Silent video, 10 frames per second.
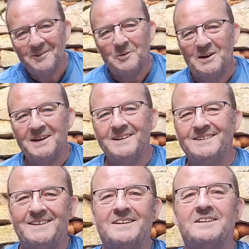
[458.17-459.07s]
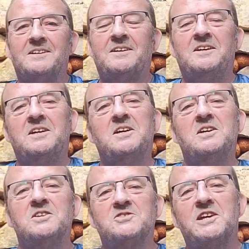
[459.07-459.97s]
Well,
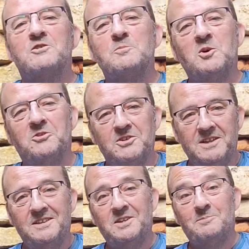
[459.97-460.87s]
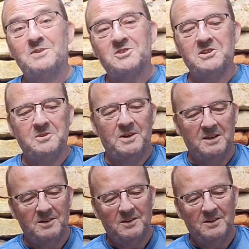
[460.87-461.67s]
Secret Bothy number 2.